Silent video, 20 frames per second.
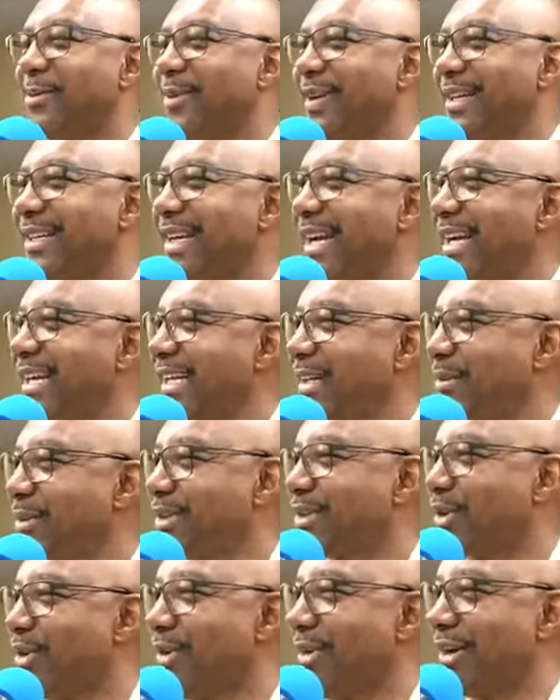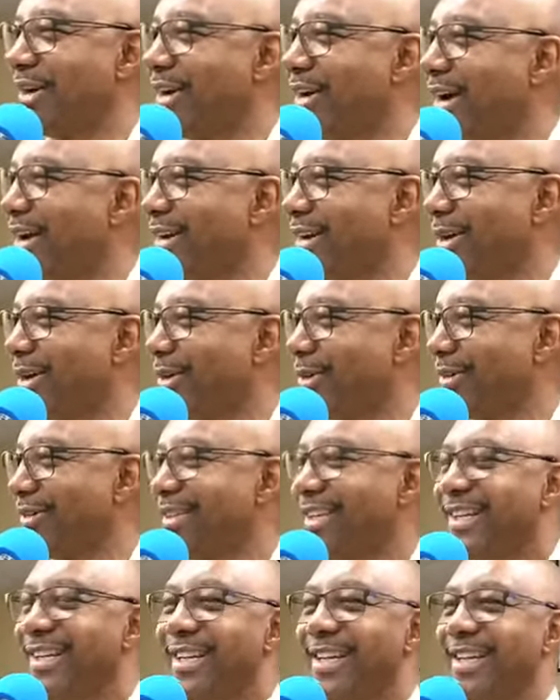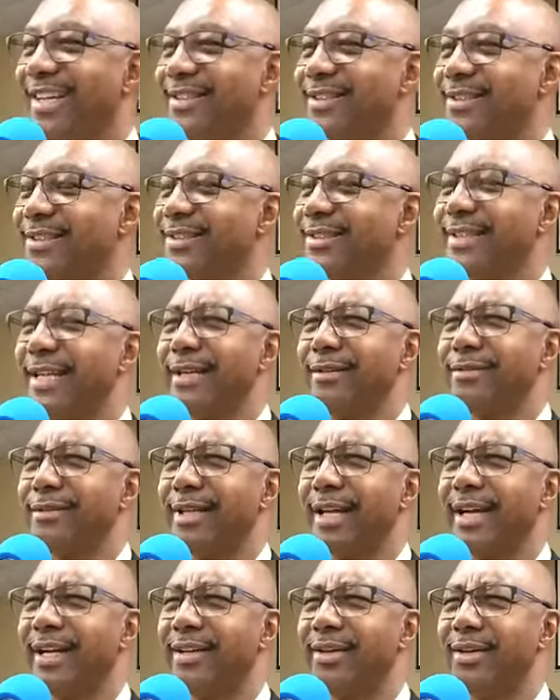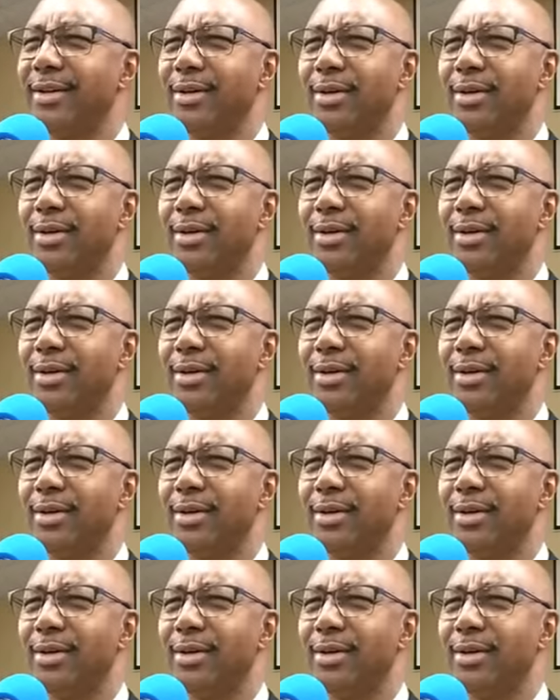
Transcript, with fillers: one night he was going all alone, and Sister Dave was like,